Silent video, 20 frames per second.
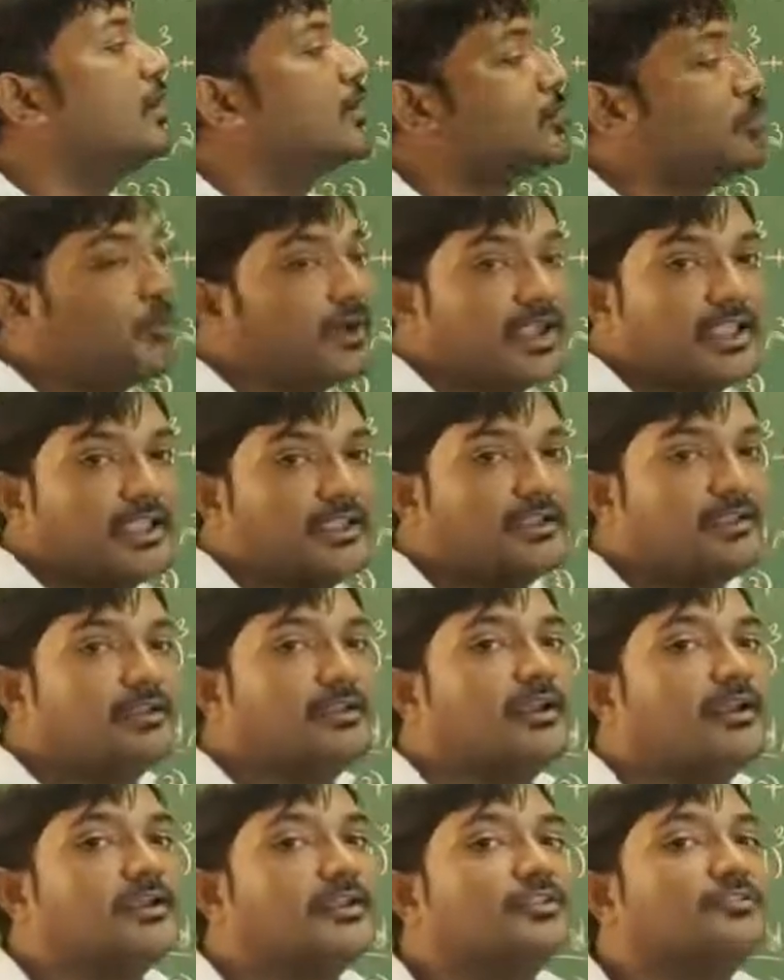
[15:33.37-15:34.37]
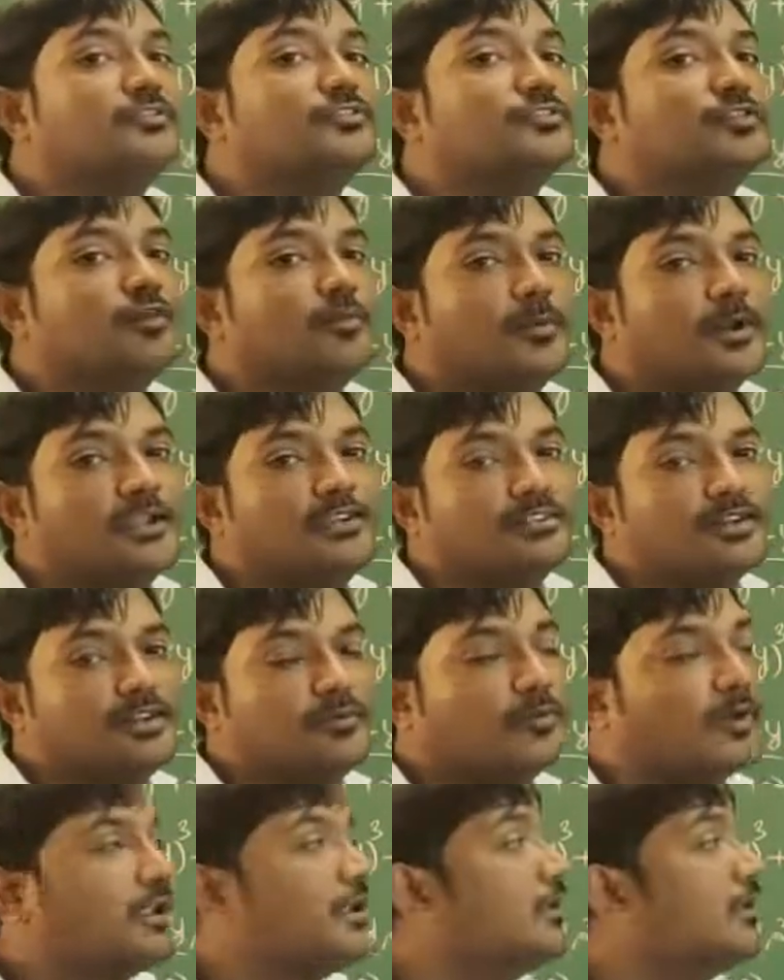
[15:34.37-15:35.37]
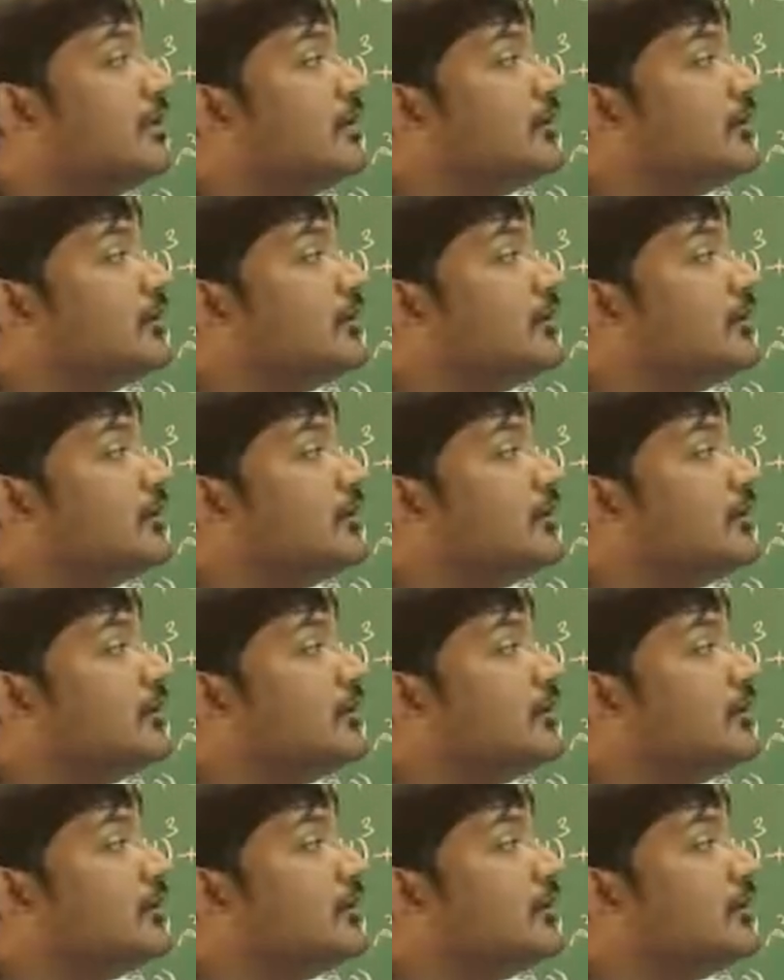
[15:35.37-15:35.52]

not y, it is 2 by 3y.